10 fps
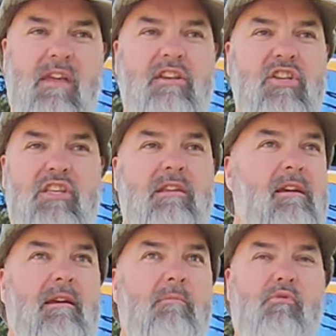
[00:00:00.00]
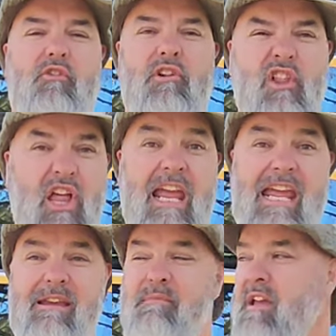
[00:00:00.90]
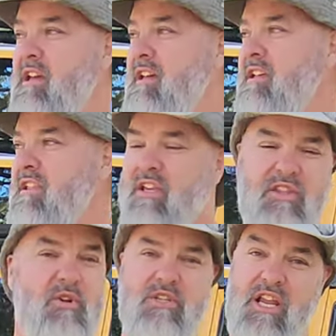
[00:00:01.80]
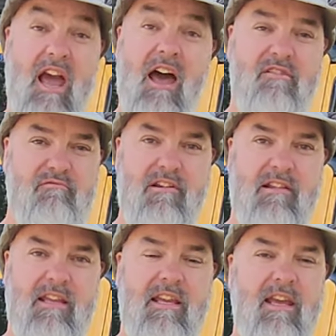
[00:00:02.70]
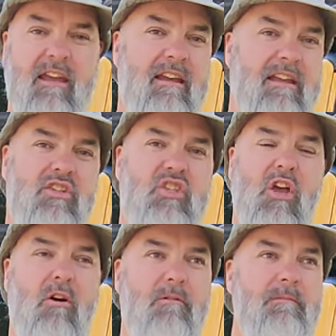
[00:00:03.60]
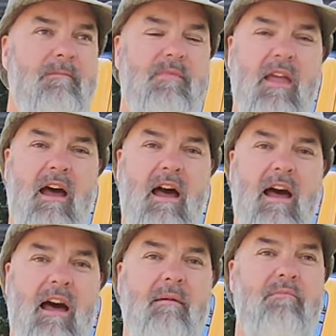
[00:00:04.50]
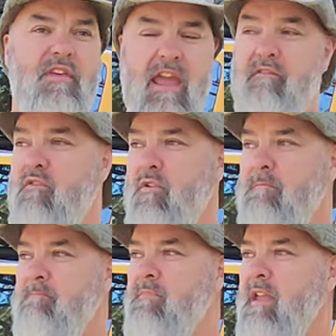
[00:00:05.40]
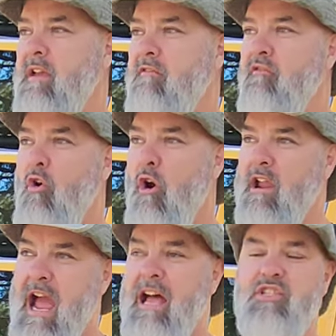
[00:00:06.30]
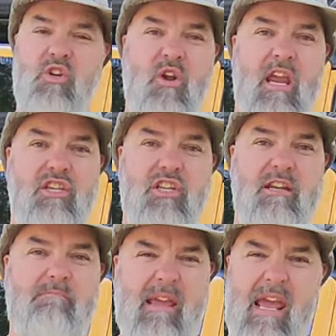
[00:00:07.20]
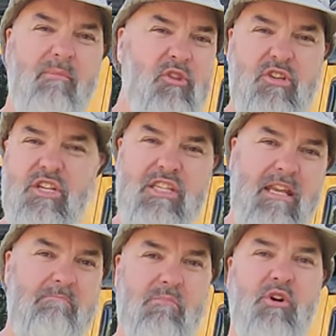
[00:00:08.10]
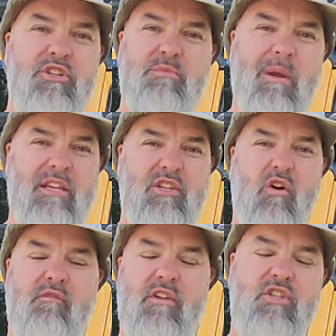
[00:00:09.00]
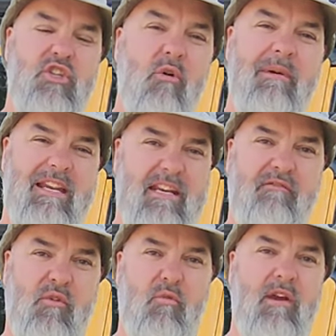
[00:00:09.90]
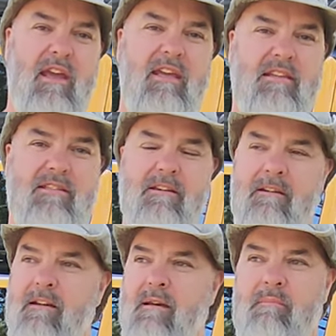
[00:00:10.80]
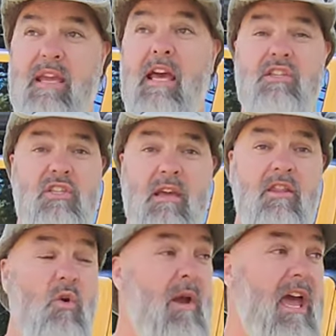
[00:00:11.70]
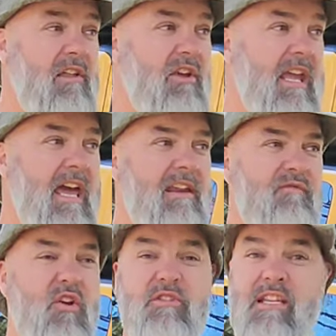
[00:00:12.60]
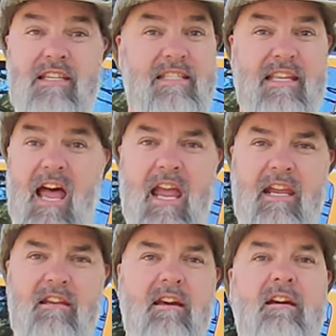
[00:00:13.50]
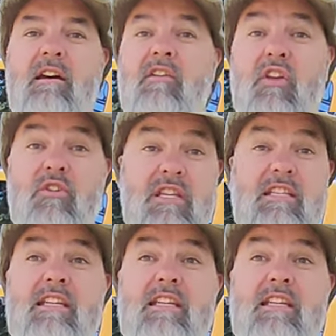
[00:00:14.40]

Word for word: they just proclaim that there's a God, really. And so I'm thankful for God's creation and be able to just immerse myself in so many different ways. Because the way I look at it, if there's a design, there's